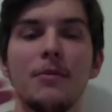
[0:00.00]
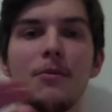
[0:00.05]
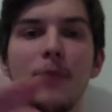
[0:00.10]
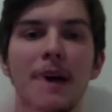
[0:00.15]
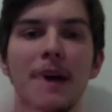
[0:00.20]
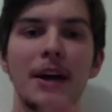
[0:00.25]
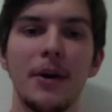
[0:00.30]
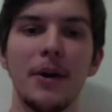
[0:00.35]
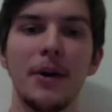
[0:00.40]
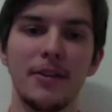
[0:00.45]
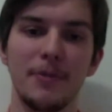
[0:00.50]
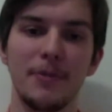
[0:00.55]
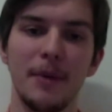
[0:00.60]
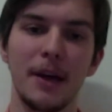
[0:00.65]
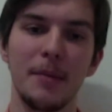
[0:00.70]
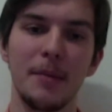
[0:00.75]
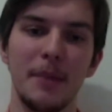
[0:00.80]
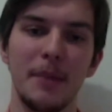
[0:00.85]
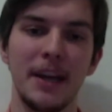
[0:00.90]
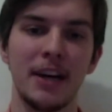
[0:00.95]
going from
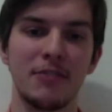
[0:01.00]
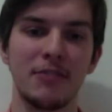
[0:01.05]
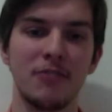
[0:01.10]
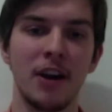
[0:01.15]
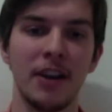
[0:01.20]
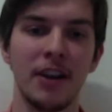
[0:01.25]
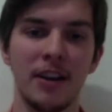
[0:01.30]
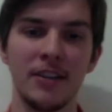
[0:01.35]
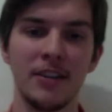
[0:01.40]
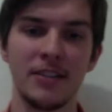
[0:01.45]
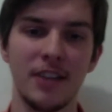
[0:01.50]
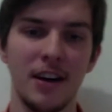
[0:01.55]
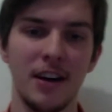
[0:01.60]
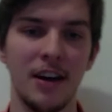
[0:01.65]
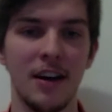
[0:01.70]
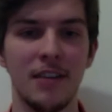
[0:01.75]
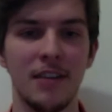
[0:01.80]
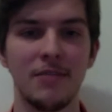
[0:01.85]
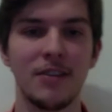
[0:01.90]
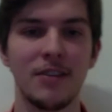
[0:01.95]
like being a runner
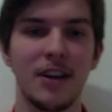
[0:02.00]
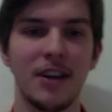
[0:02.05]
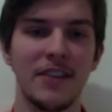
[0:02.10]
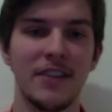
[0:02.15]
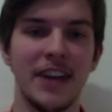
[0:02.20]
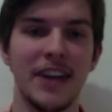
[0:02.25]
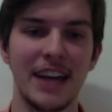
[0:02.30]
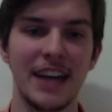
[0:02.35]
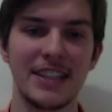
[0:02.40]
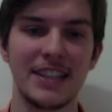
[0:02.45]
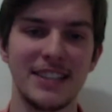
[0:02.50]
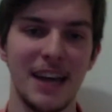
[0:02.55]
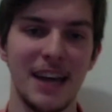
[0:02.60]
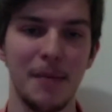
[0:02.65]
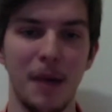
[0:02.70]
to the next step.